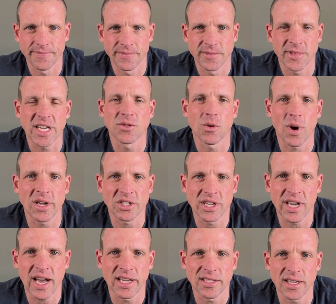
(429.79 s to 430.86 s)
Thanks for watching,
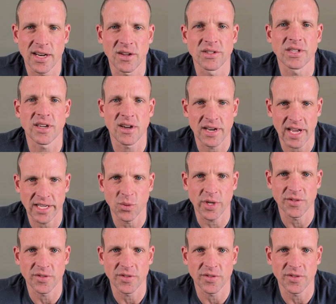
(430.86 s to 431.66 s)
guys, and I'll see you on next week's